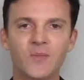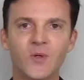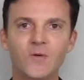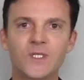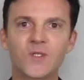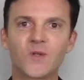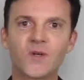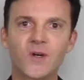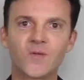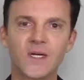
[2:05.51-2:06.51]
but also
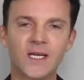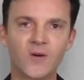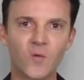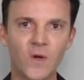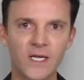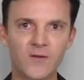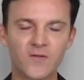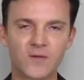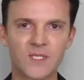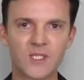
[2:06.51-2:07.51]
not running away
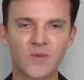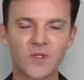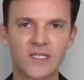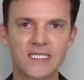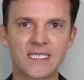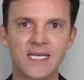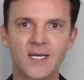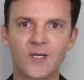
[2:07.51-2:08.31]
from spirits,